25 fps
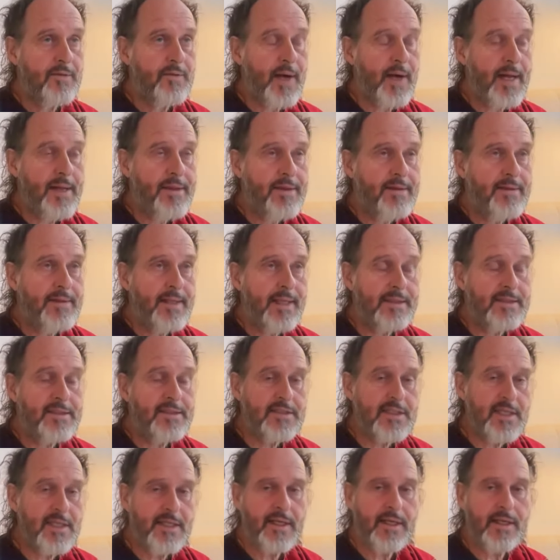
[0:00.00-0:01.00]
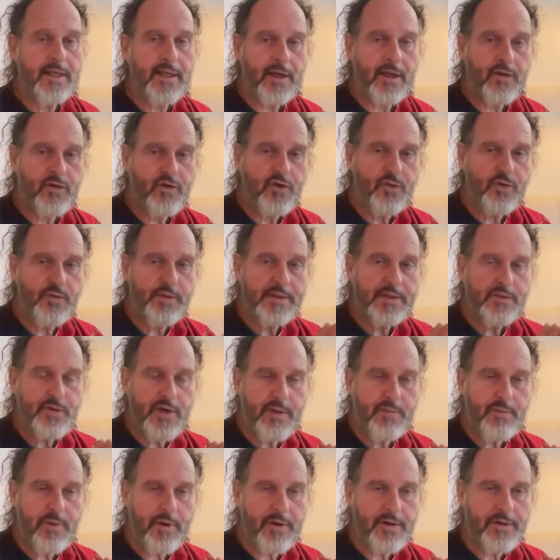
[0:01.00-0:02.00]
rather than seeking a human
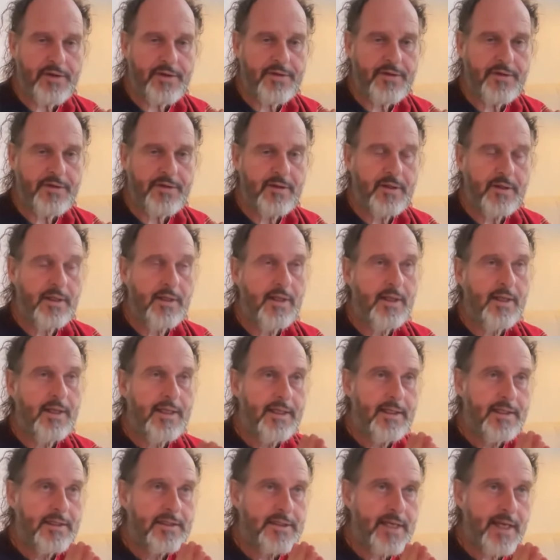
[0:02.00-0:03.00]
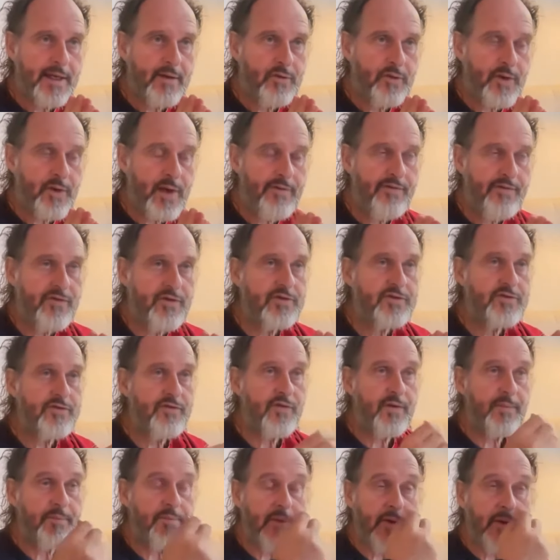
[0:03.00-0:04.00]
rebirth, take refuge
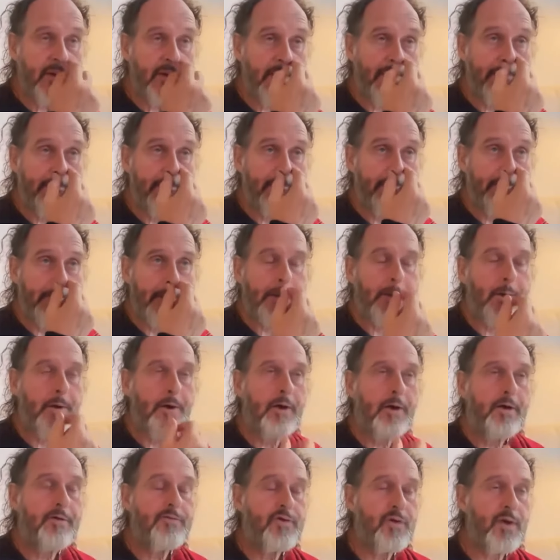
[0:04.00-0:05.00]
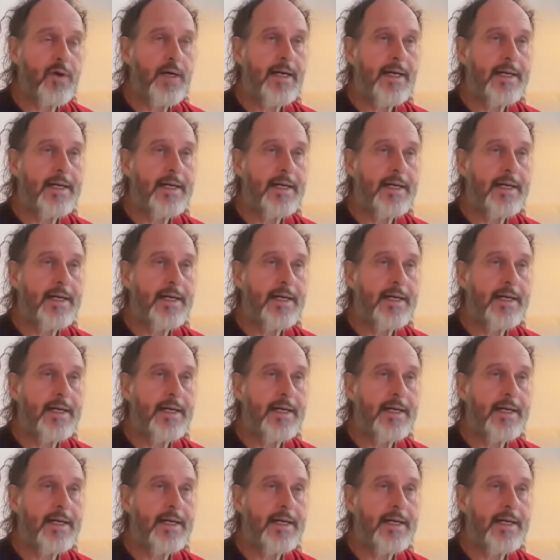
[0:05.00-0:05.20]
from the core of your